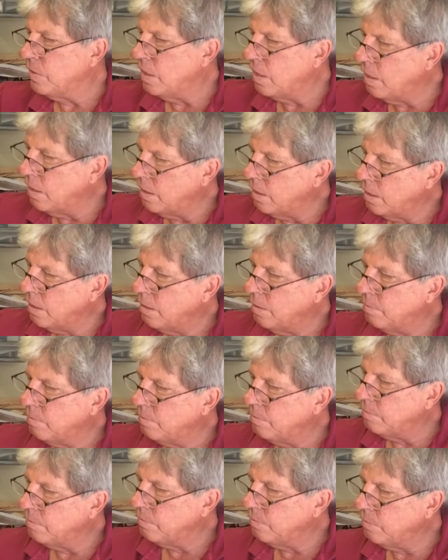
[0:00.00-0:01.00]

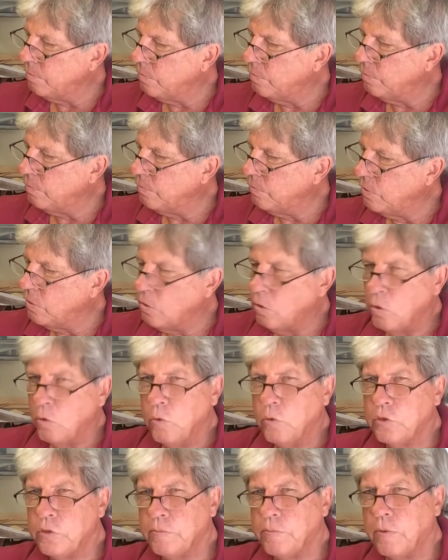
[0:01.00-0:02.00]
um, the
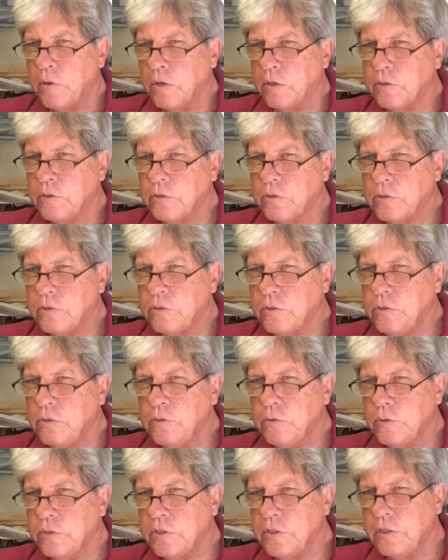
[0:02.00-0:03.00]
low spots
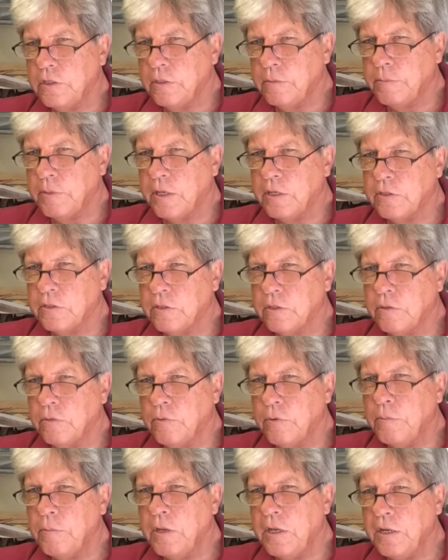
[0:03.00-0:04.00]
you'll see the pencil
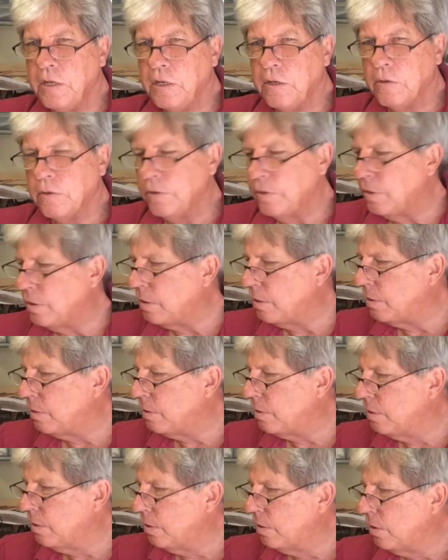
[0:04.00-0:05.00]
remaining on the
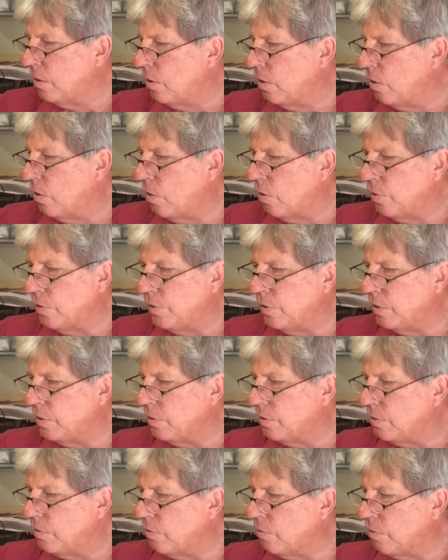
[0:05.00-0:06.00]
on
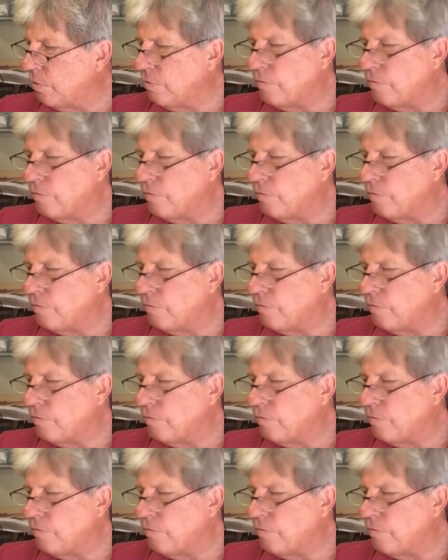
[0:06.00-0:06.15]
the on the